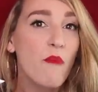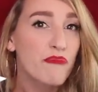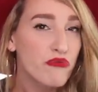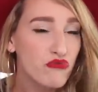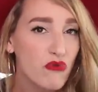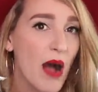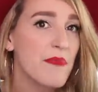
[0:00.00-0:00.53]

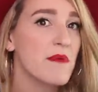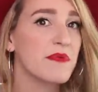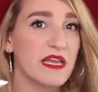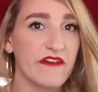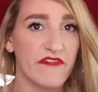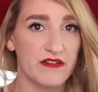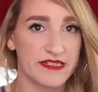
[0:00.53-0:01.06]

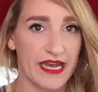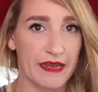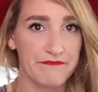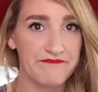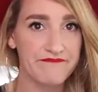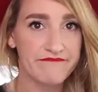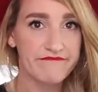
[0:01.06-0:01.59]
probably of all
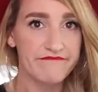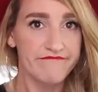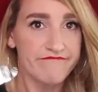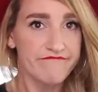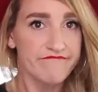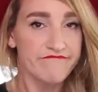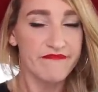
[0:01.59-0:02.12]
time.
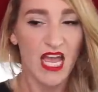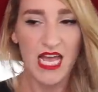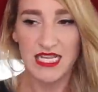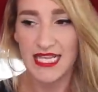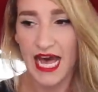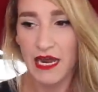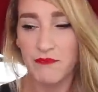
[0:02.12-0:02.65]

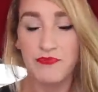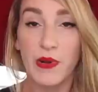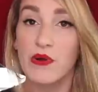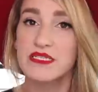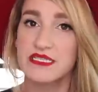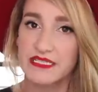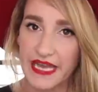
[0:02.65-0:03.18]
Is that a
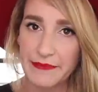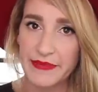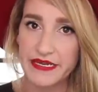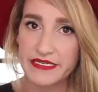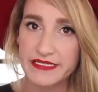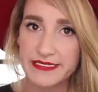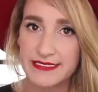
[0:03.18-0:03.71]
bold
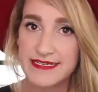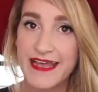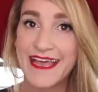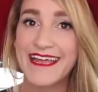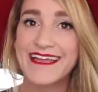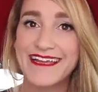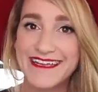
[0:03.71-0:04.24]
statement?
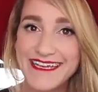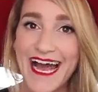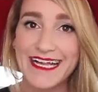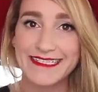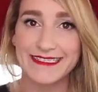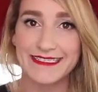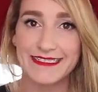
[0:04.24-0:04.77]

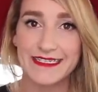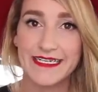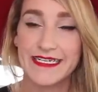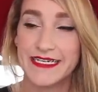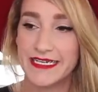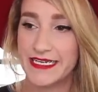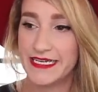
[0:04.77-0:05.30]
Yes,
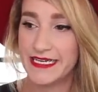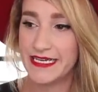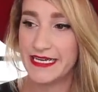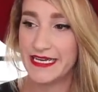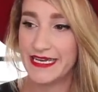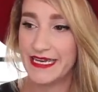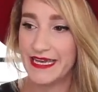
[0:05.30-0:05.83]

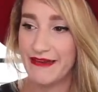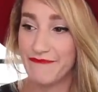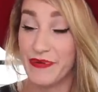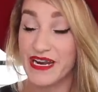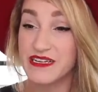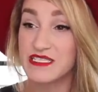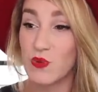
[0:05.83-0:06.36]

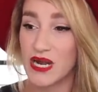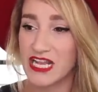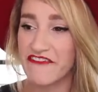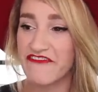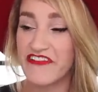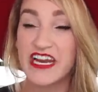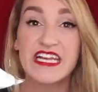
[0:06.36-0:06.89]
but it's one of
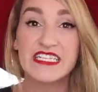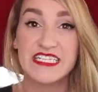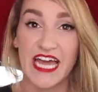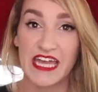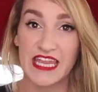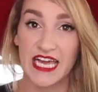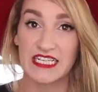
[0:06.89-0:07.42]
the funniest
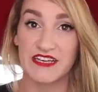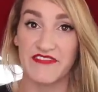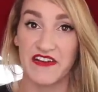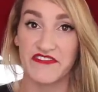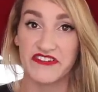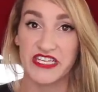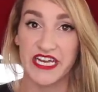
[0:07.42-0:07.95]
dang things I've
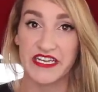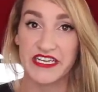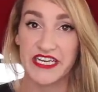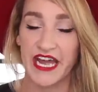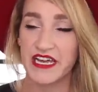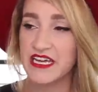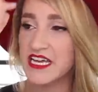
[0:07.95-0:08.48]
ever seen,
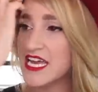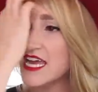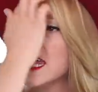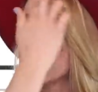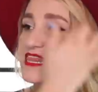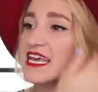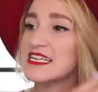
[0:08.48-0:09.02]
okay?
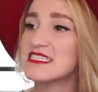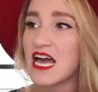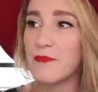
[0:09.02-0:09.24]
This